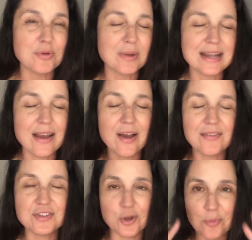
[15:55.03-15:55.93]
But right now, I
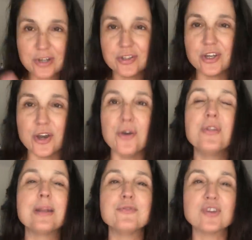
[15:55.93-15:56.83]
have so much on the go
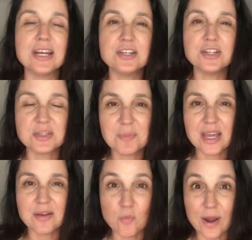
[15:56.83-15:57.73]
that I'm trying to just
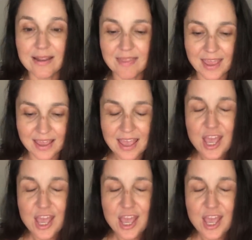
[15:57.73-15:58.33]
pick one thing.